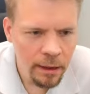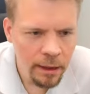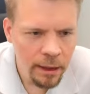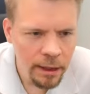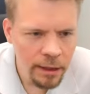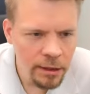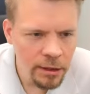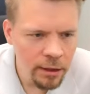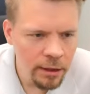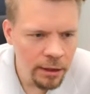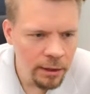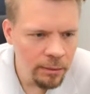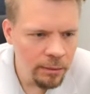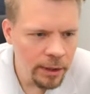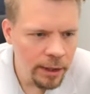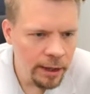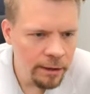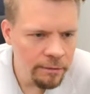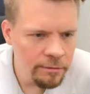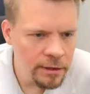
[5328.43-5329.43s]
Actually,
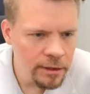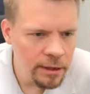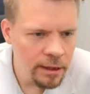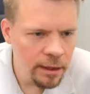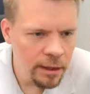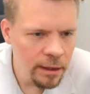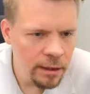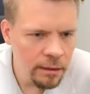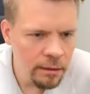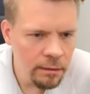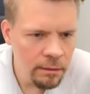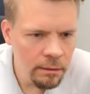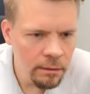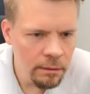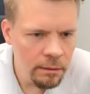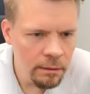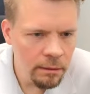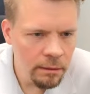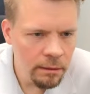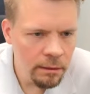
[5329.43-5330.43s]
we have seen
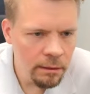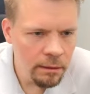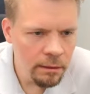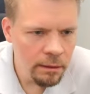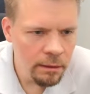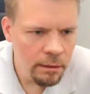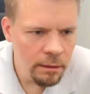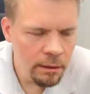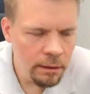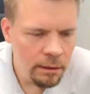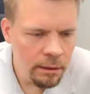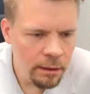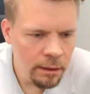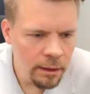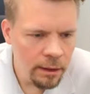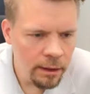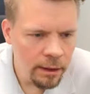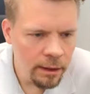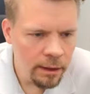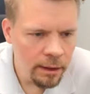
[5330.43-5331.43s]

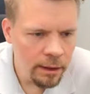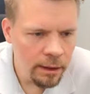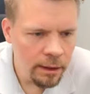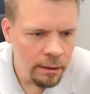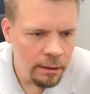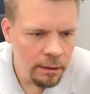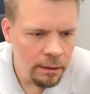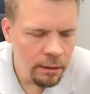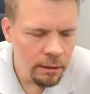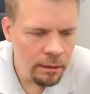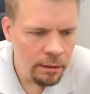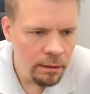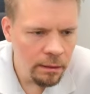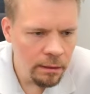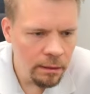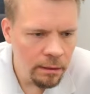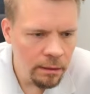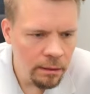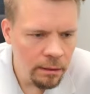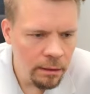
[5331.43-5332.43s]

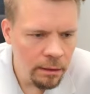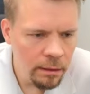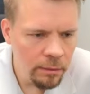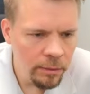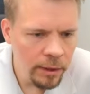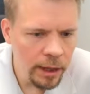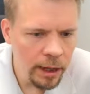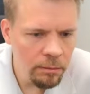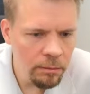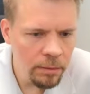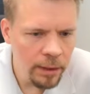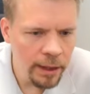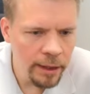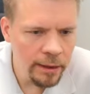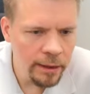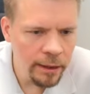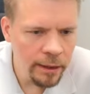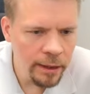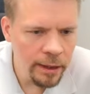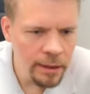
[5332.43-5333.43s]
we have
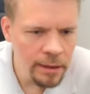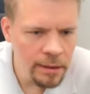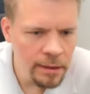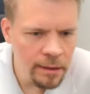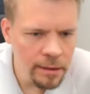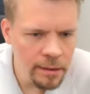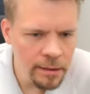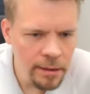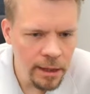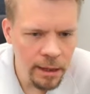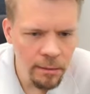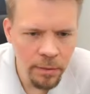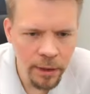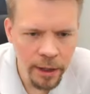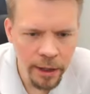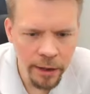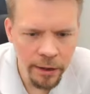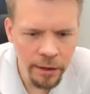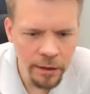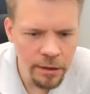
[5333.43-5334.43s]
played against the same
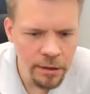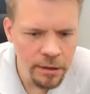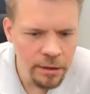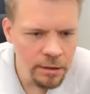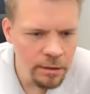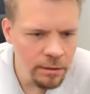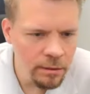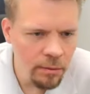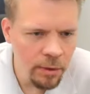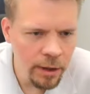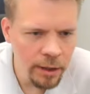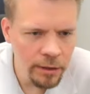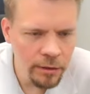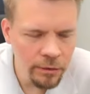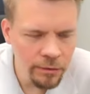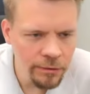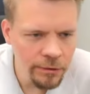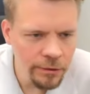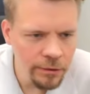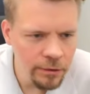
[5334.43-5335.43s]
players quite
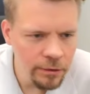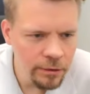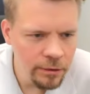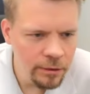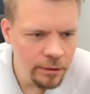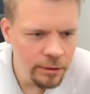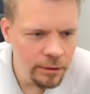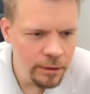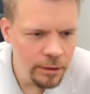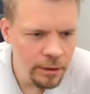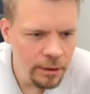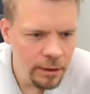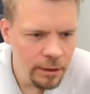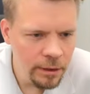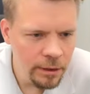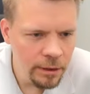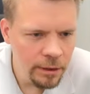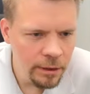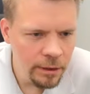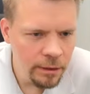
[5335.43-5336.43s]
often
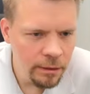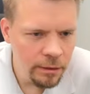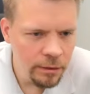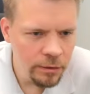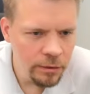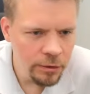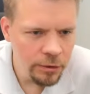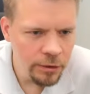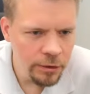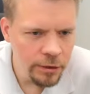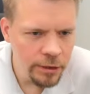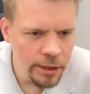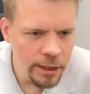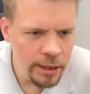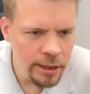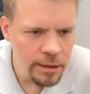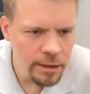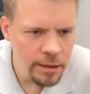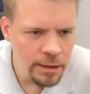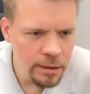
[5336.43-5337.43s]
on
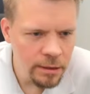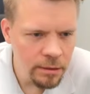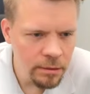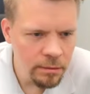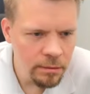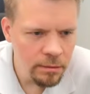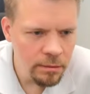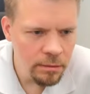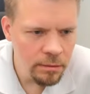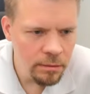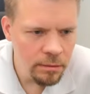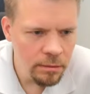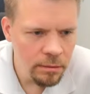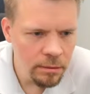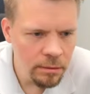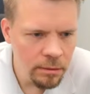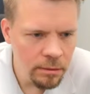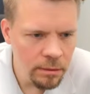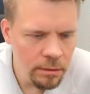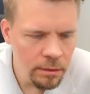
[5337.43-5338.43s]
Thursdays, so
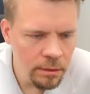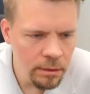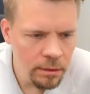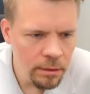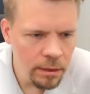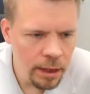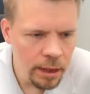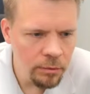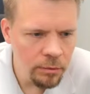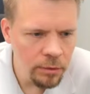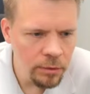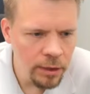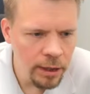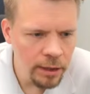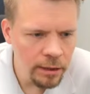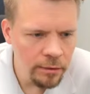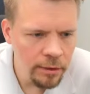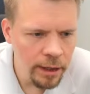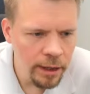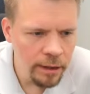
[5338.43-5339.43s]
I would
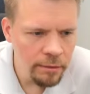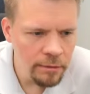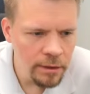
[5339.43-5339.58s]
like to have